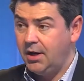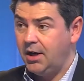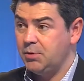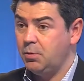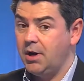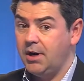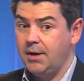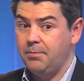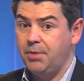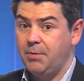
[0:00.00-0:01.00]
It's where
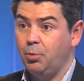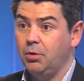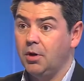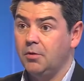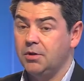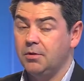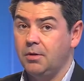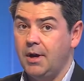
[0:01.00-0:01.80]
people will go to